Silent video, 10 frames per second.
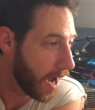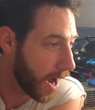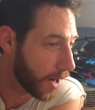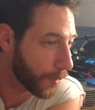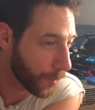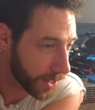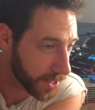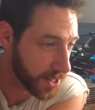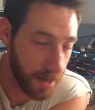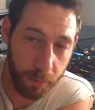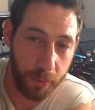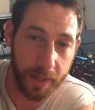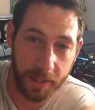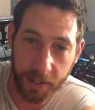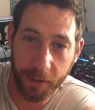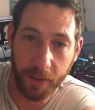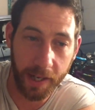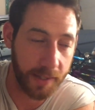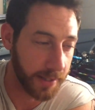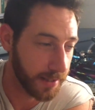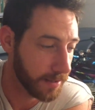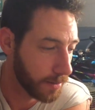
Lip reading: I reassembled it incorrectly.